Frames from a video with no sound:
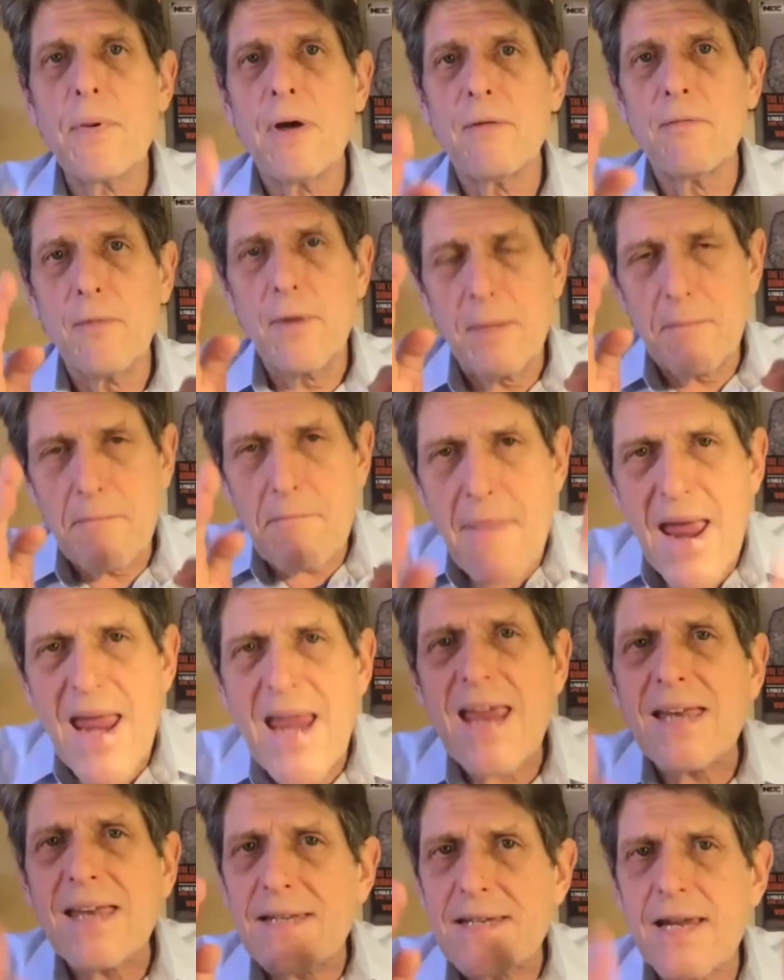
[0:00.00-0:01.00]

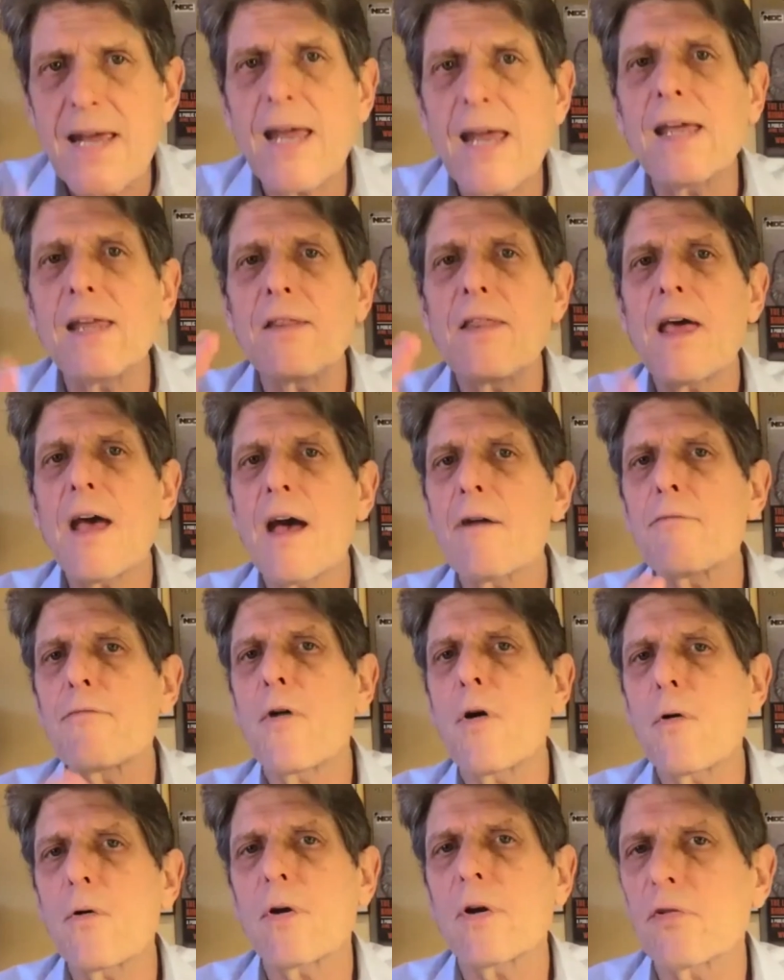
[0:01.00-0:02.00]
maintain that
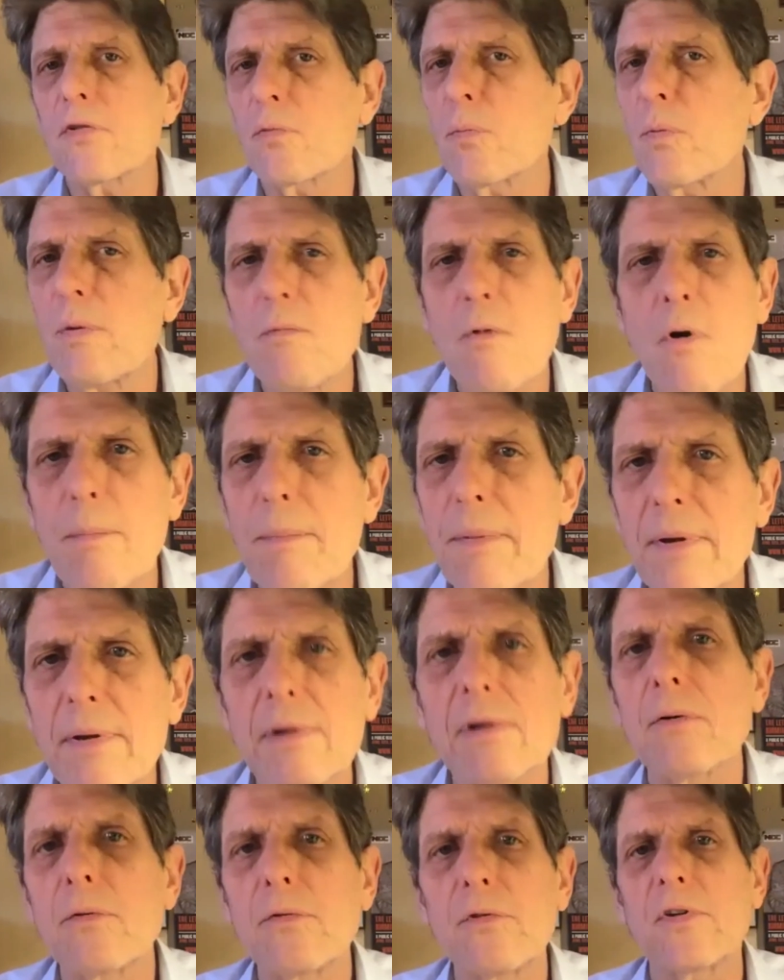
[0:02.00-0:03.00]
focus, we won't be
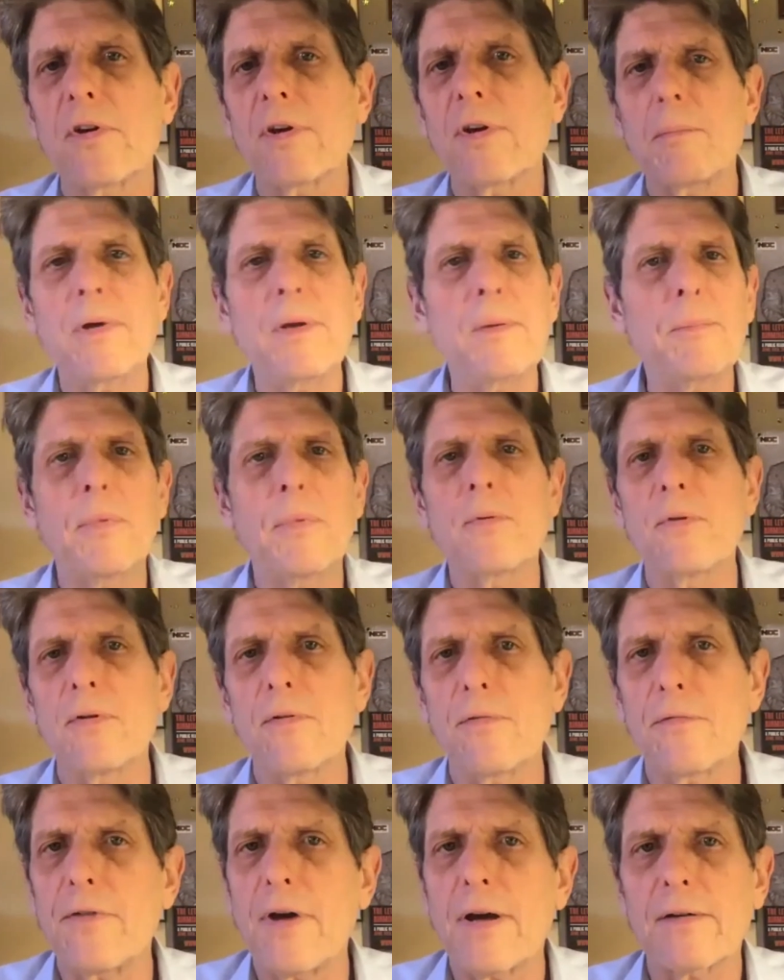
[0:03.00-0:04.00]
losing people
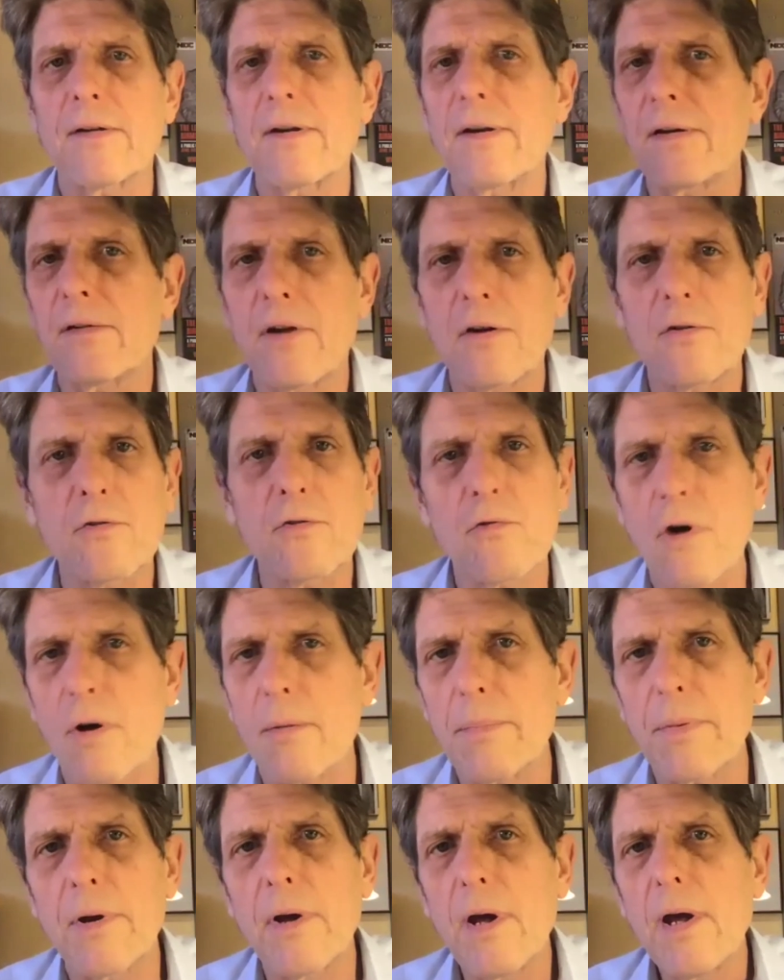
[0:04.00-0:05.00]
defecting to
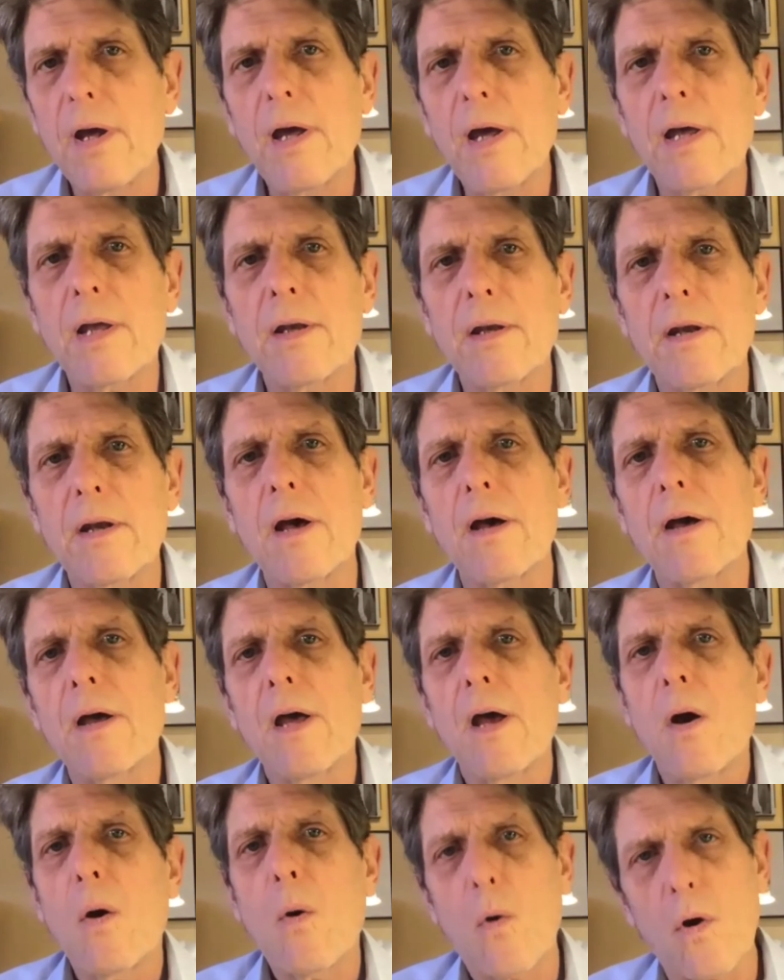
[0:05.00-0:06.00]
Trump and
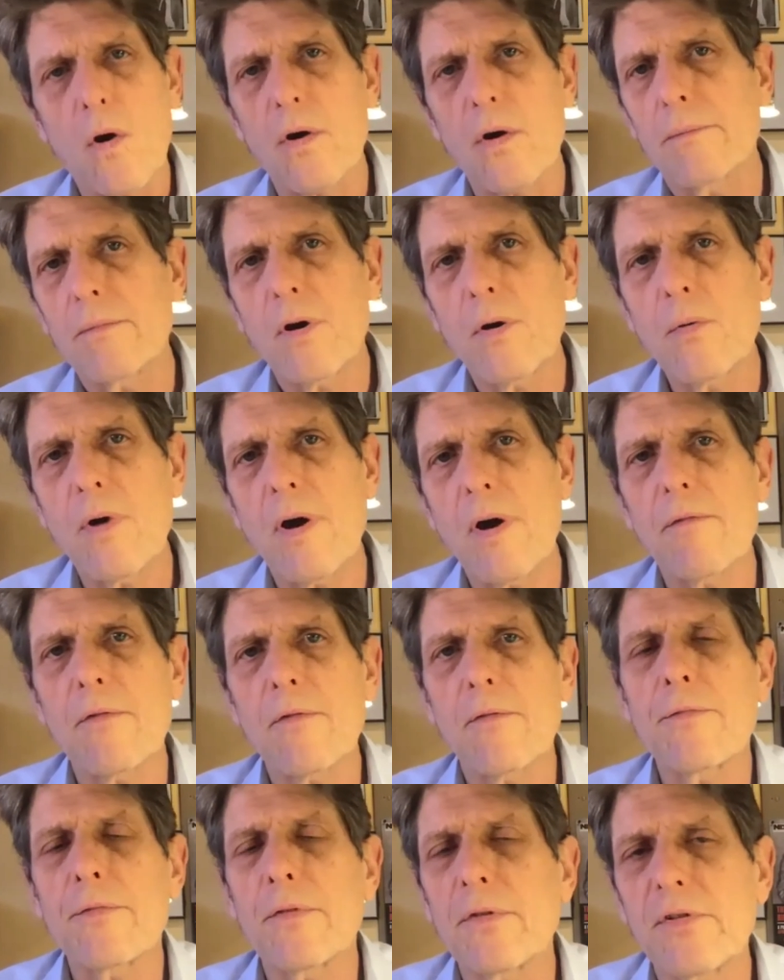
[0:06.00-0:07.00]
or
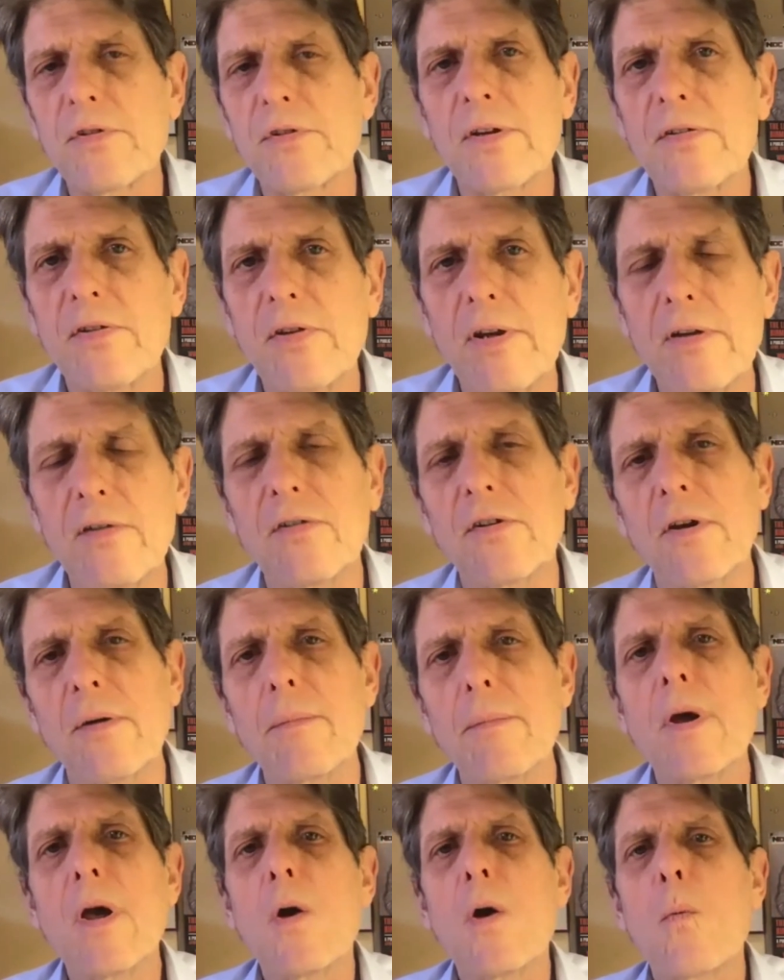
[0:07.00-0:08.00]
whoever succeeds
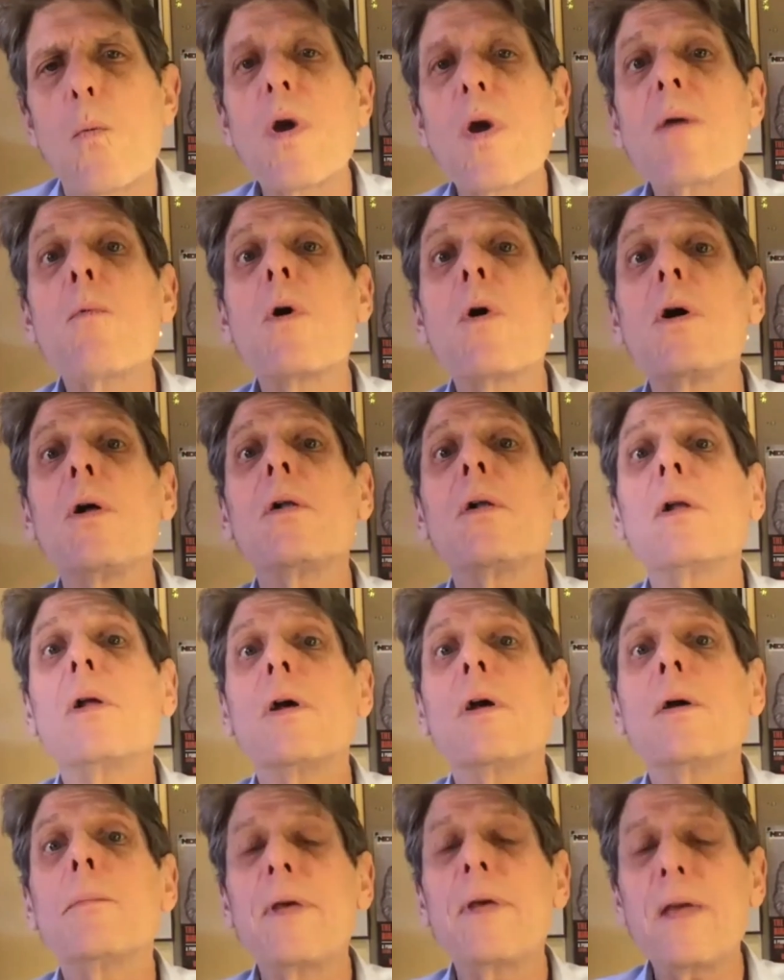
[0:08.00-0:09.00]
him. We will
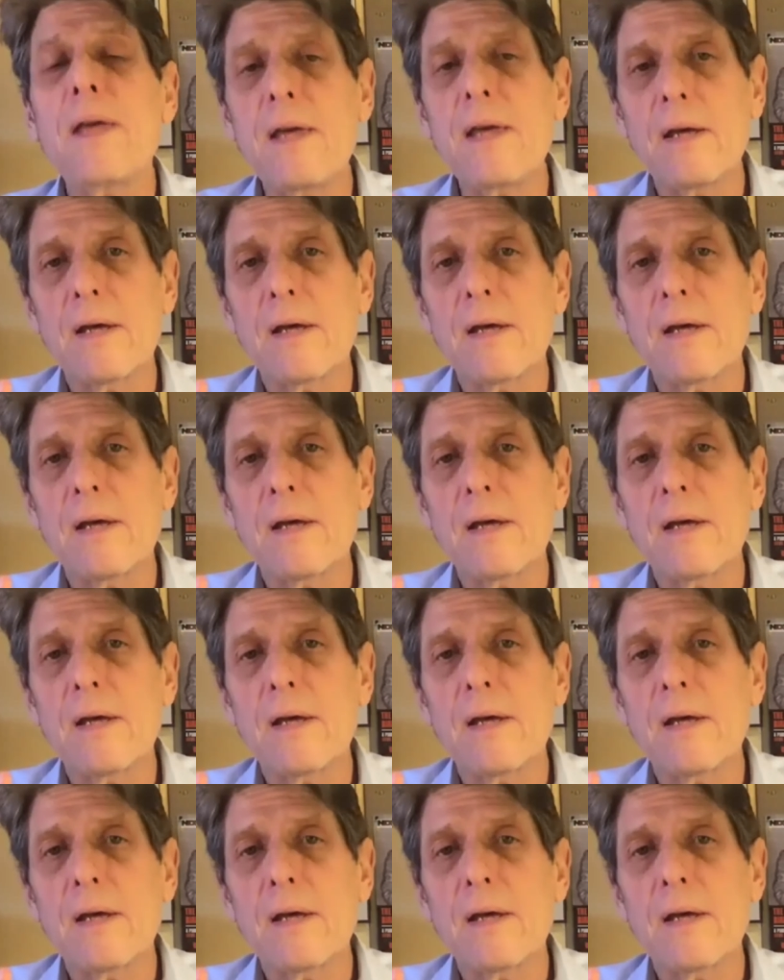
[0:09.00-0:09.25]
be